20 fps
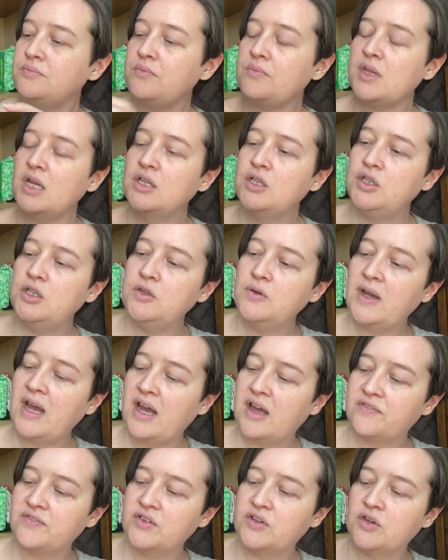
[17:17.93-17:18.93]
You
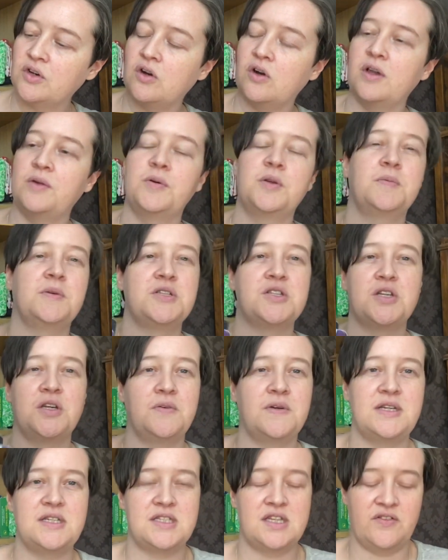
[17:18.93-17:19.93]
have got, it would have been
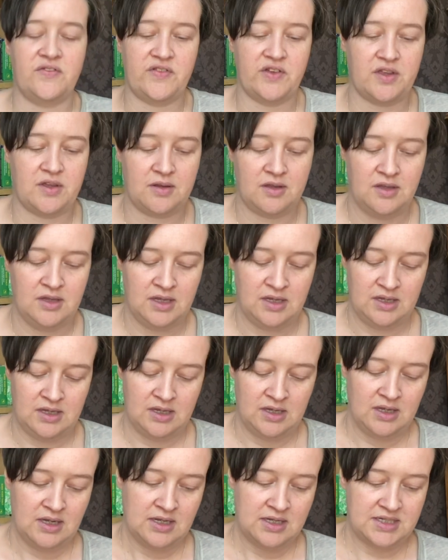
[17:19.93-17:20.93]
too easy to
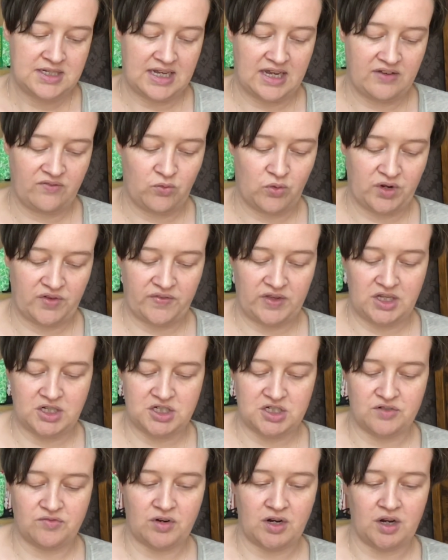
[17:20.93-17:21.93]
have one of
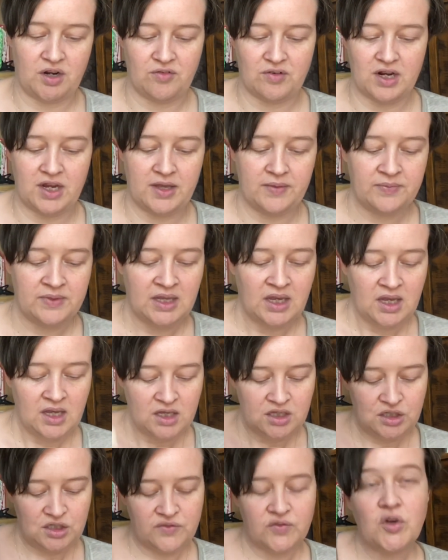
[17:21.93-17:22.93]
each in a row, right?
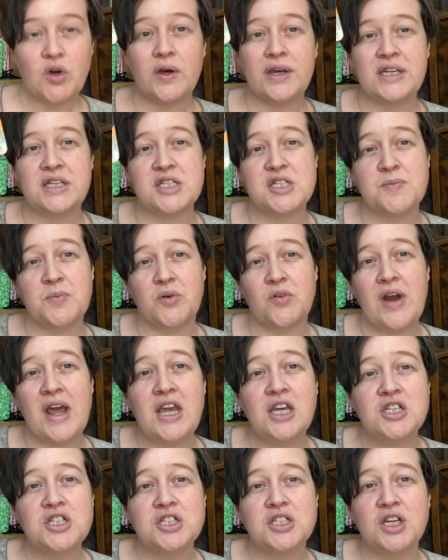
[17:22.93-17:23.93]
You've got
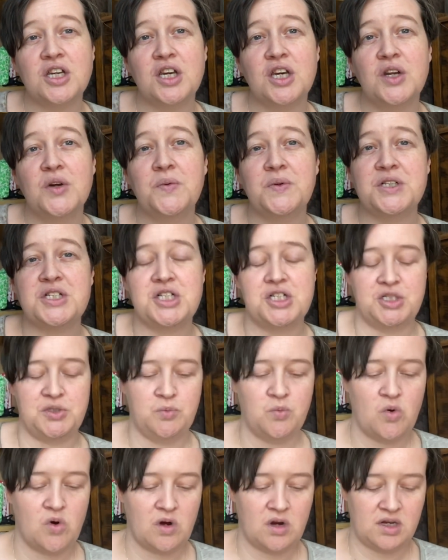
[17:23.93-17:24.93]
inspiration, which is your
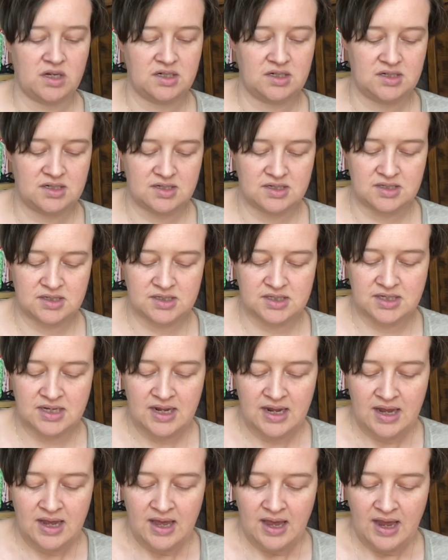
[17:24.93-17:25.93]
wands.
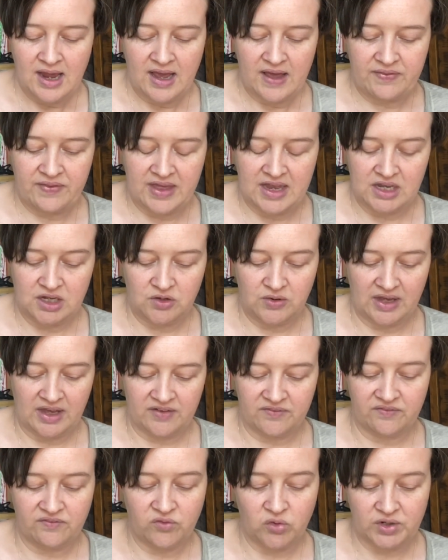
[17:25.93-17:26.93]
And then you
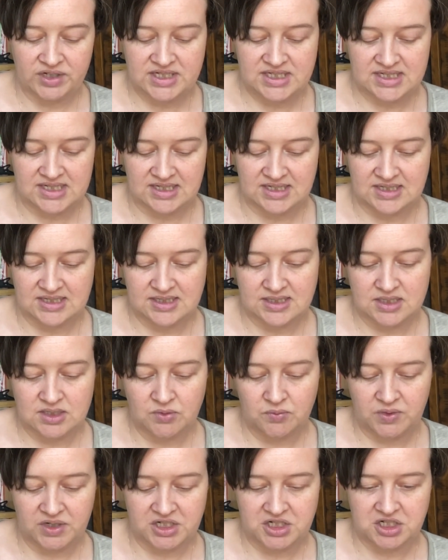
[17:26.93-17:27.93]
have voices,
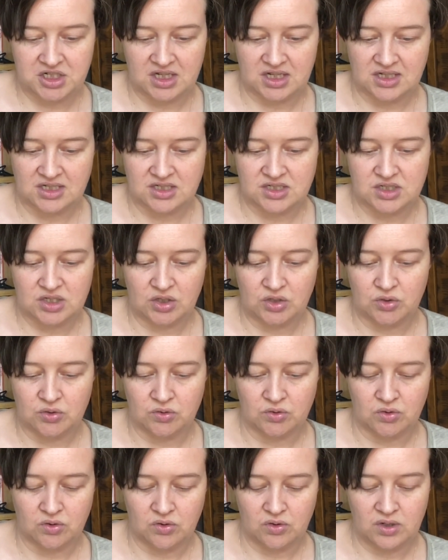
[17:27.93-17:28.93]
which is
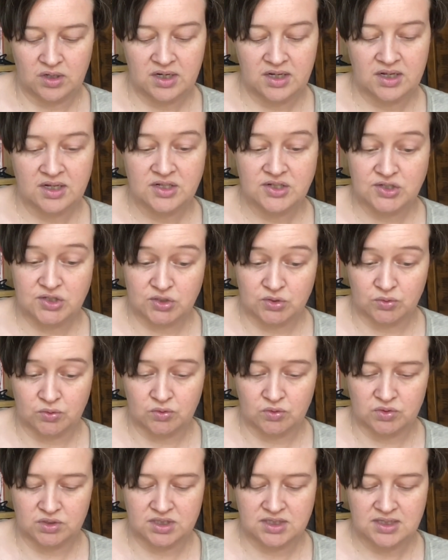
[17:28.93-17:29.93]
your
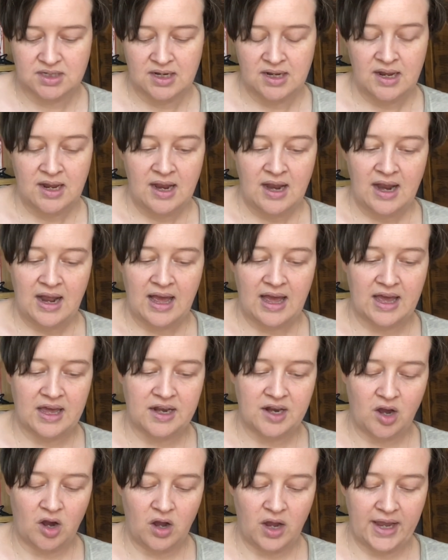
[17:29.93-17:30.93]
swords.
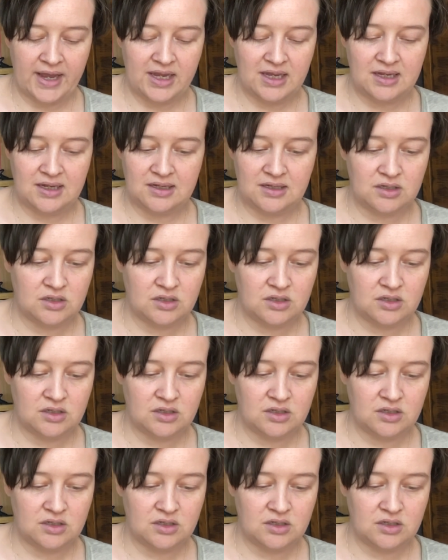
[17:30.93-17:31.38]
And I